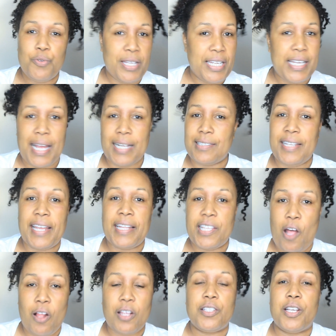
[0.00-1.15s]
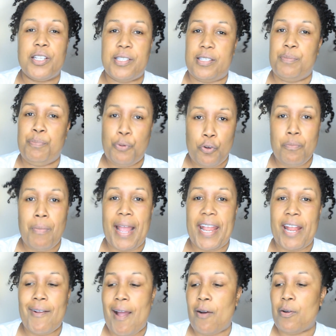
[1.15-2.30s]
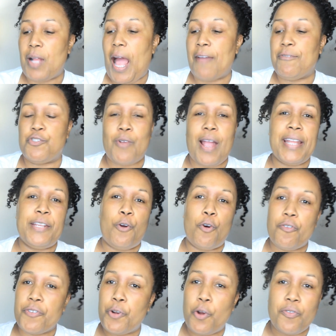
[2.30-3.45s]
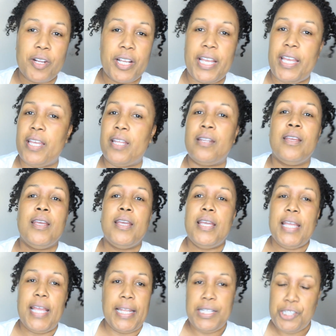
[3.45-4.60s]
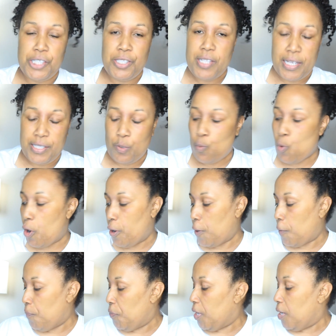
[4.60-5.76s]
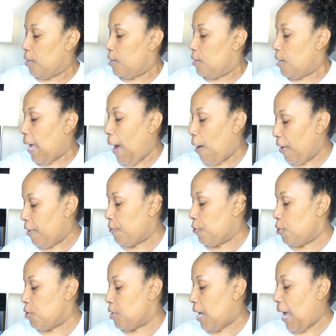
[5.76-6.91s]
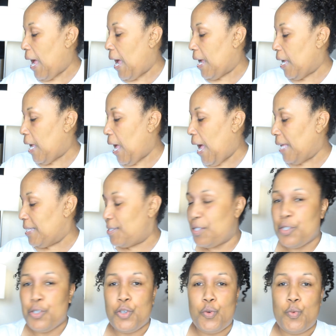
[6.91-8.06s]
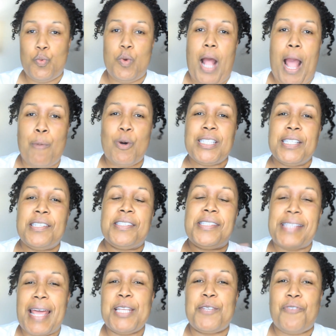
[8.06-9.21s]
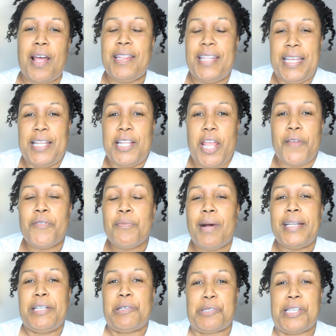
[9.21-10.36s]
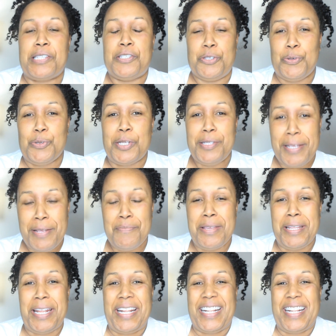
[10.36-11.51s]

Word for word: do any kind of tangling. All it does is pull my hair out. I've tried it over and over again and it just doesn't work. However, I still, I wasn't satisfied that everybody else gets to use a Denman